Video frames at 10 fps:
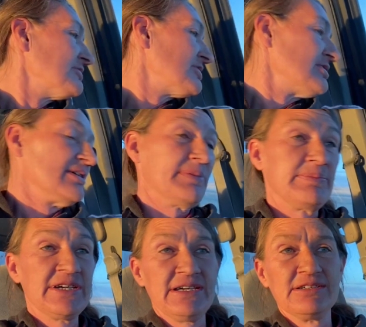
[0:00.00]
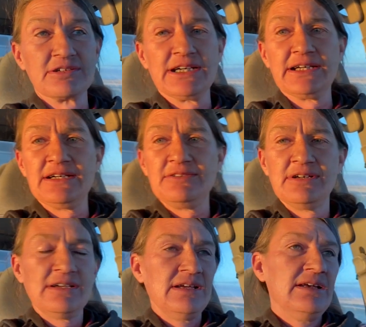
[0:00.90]
going up a big hill right now.
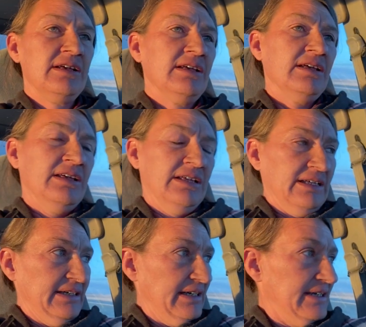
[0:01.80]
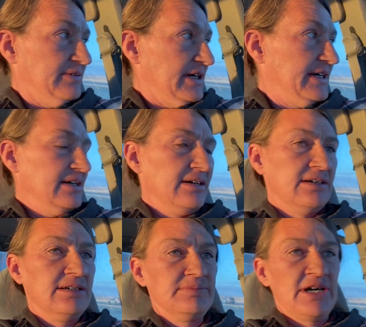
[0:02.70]
Anyway,
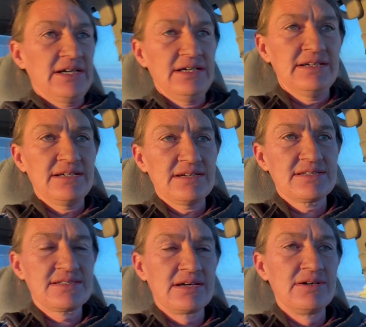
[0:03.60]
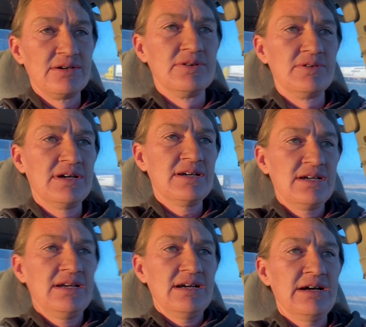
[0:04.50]
so
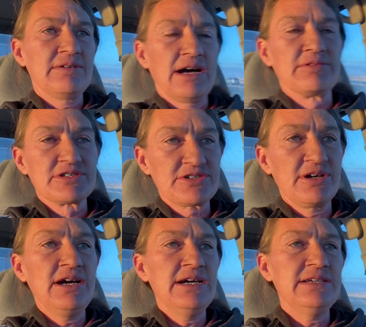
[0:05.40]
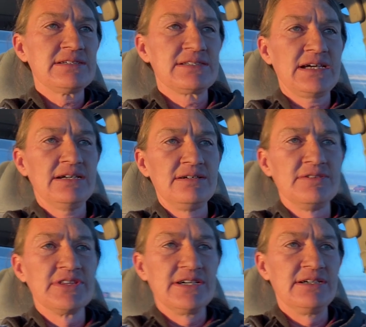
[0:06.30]
I was trying to
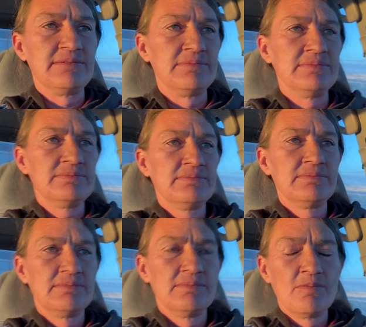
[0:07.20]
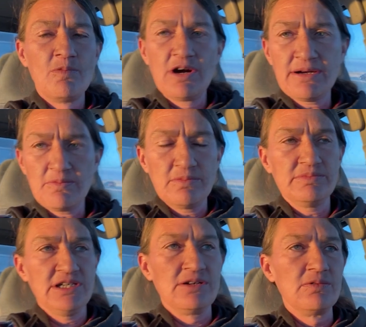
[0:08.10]
tell them
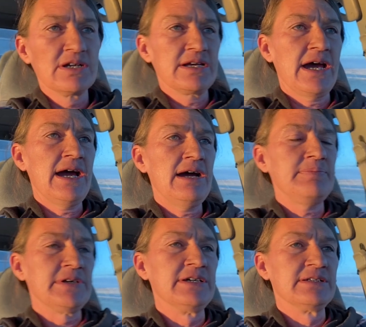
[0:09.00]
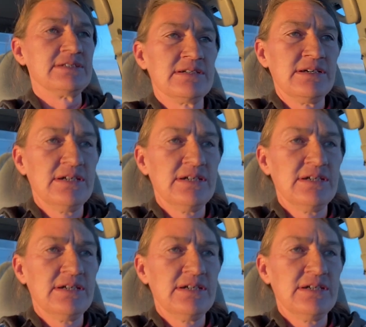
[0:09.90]
what had happened,